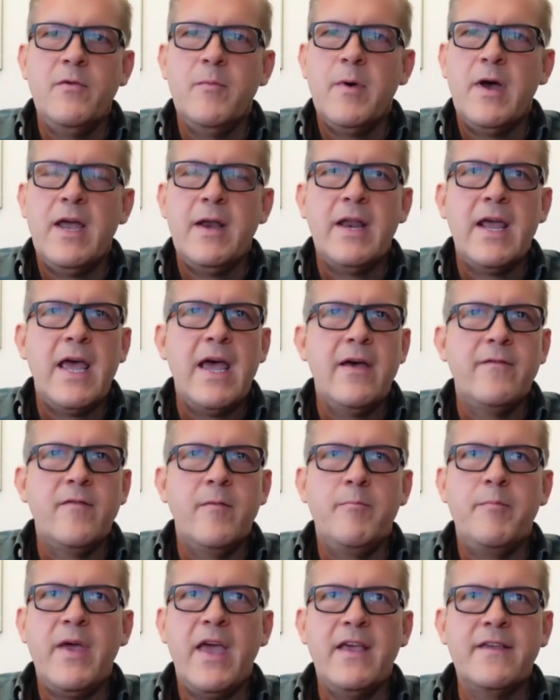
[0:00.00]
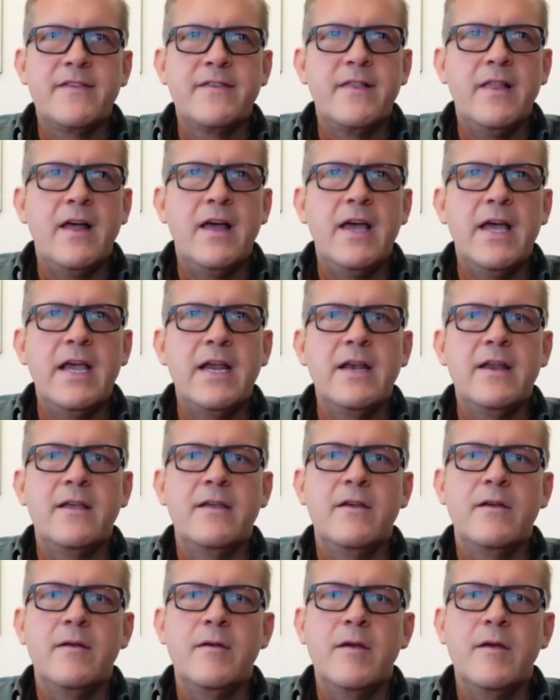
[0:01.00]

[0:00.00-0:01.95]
might have a baseline